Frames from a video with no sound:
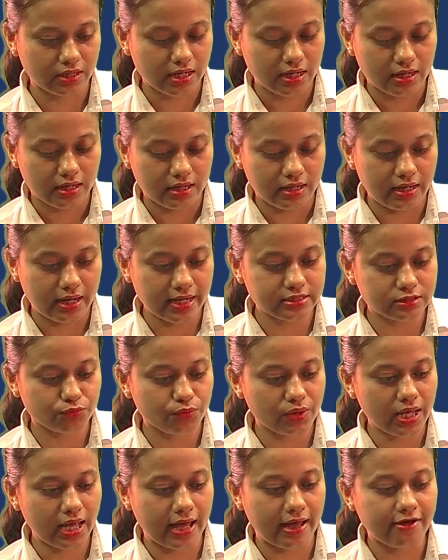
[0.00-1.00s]
Next we
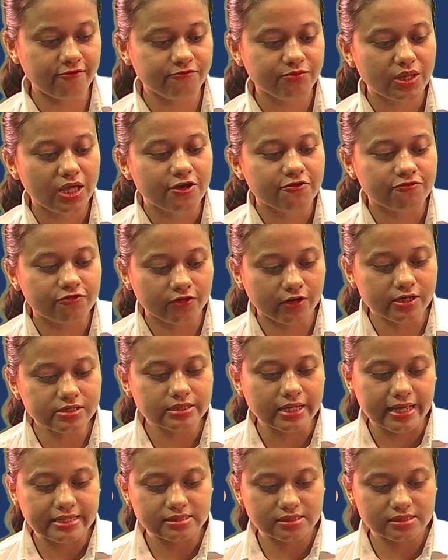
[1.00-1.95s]
have, first as a